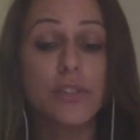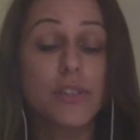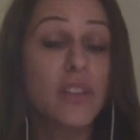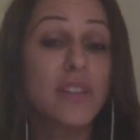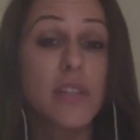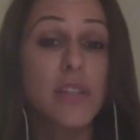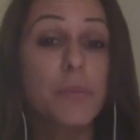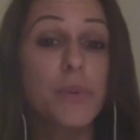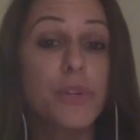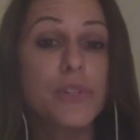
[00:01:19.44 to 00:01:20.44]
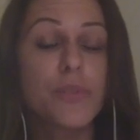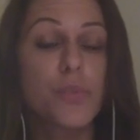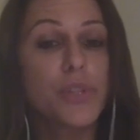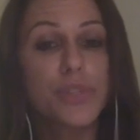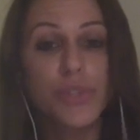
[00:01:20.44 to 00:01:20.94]
in the summers,
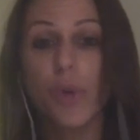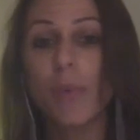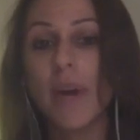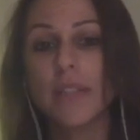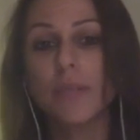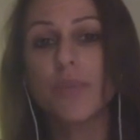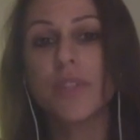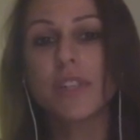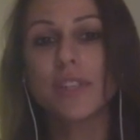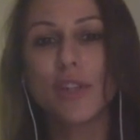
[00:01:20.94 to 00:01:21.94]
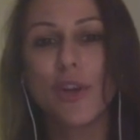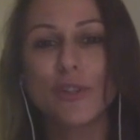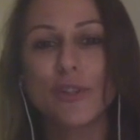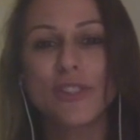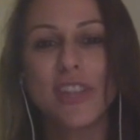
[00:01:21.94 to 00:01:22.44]
we used to go back to Brazil a
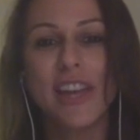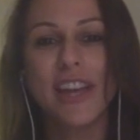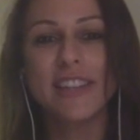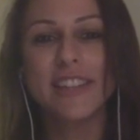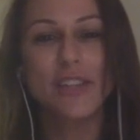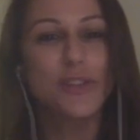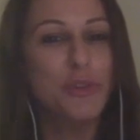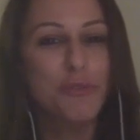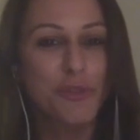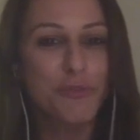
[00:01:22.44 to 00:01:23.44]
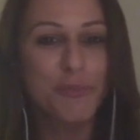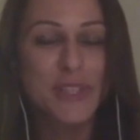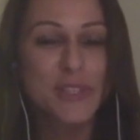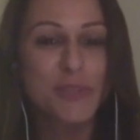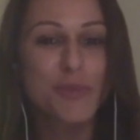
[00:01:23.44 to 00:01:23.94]
lot. And I don't know if you've
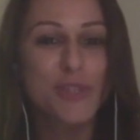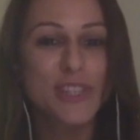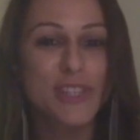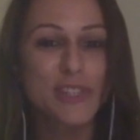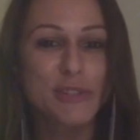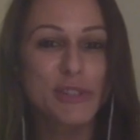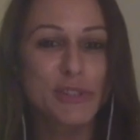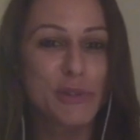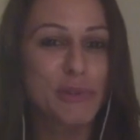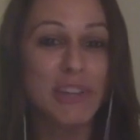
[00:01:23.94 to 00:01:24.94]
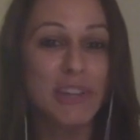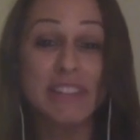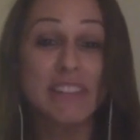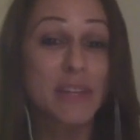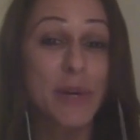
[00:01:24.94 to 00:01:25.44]
been to Brazil or you know
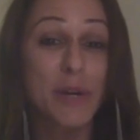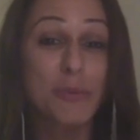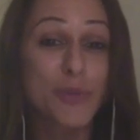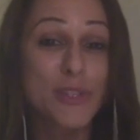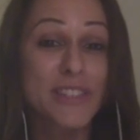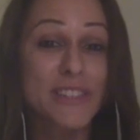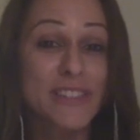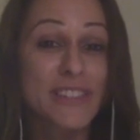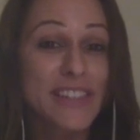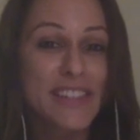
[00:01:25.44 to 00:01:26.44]
anything about Brazil.